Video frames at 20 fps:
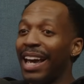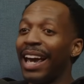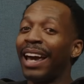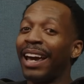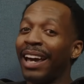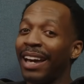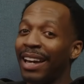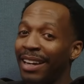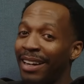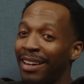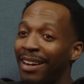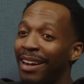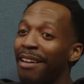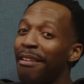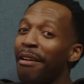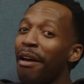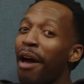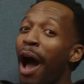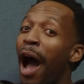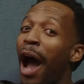And
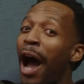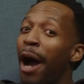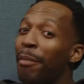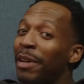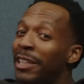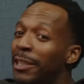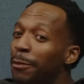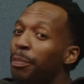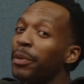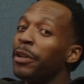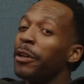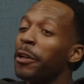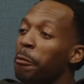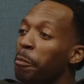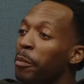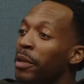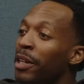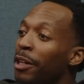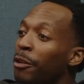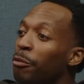I'm
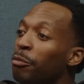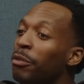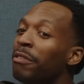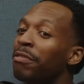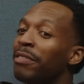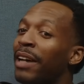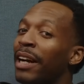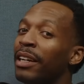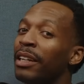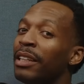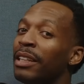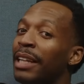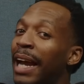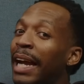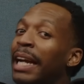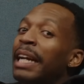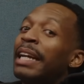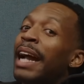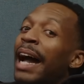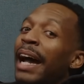experimenting with like a
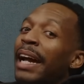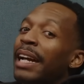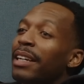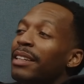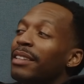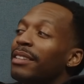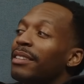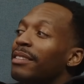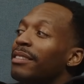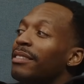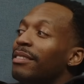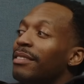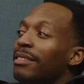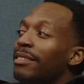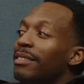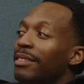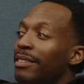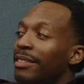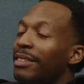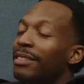late night
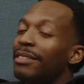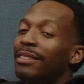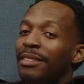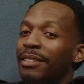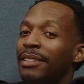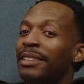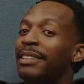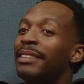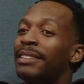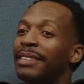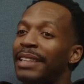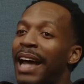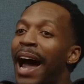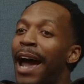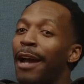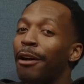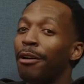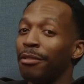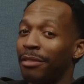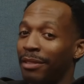
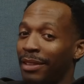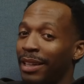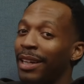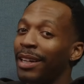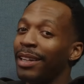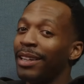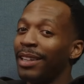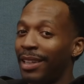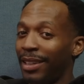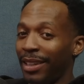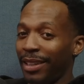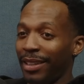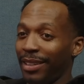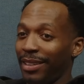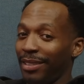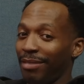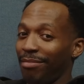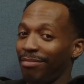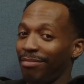style thing here.